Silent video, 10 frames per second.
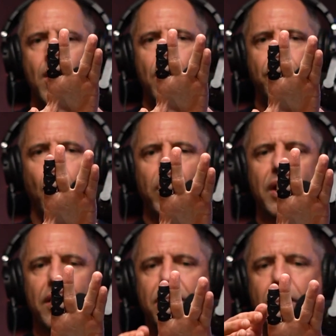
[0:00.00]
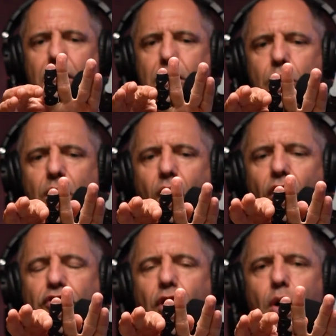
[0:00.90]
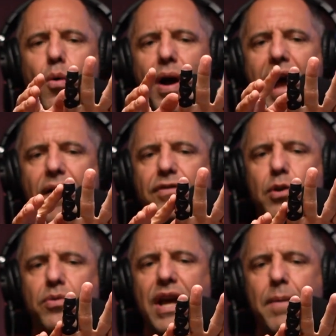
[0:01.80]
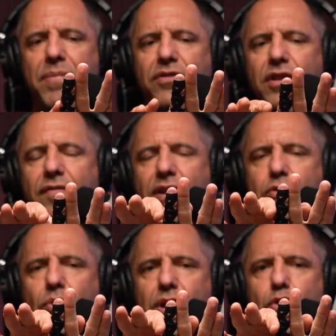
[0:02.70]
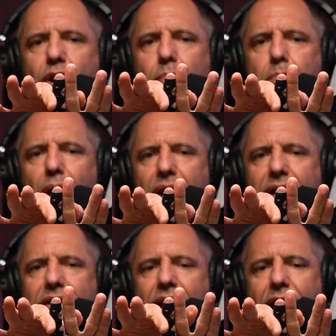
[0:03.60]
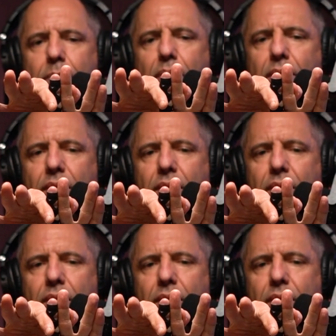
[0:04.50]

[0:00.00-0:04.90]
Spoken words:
So you can also, after you tape these individually, you can buddy tape